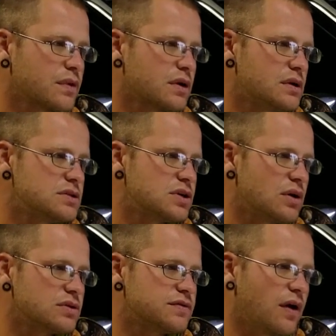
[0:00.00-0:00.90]
So
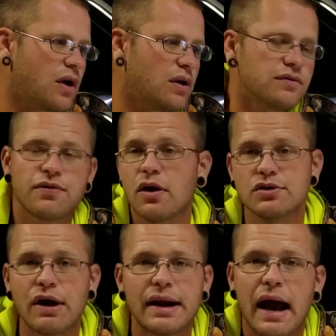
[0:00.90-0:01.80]
as far as right now,